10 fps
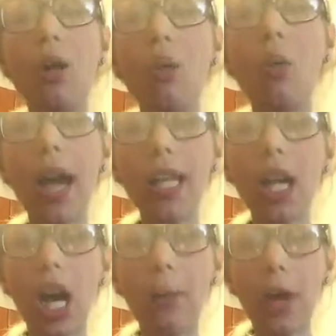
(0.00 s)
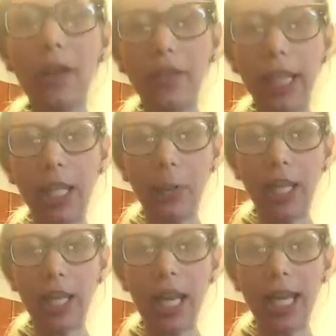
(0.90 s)
1 cup of
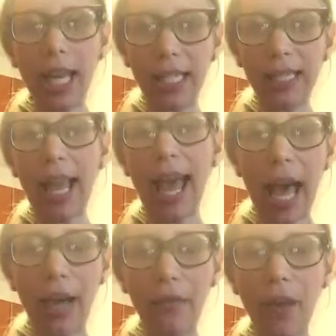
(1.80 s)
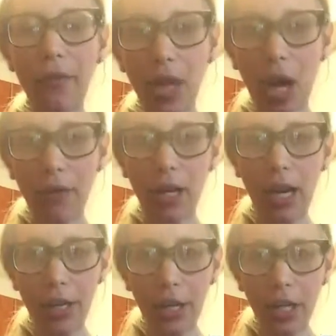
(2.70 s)
liquid against a half of an
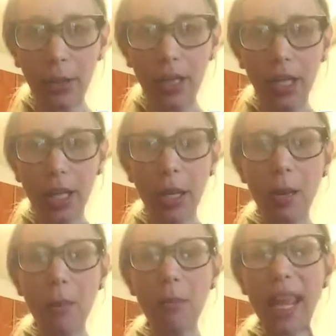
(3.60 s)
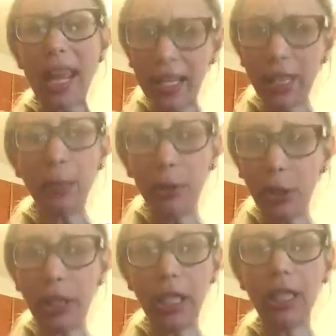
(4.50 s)
avocado may end up
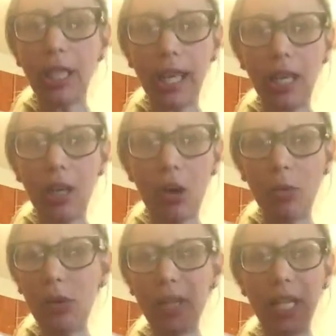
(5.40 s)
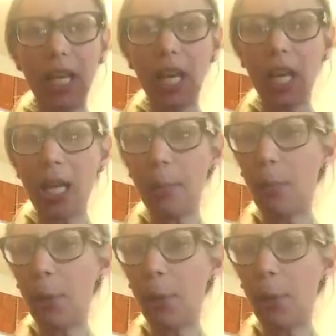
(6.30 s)
looking like almost like a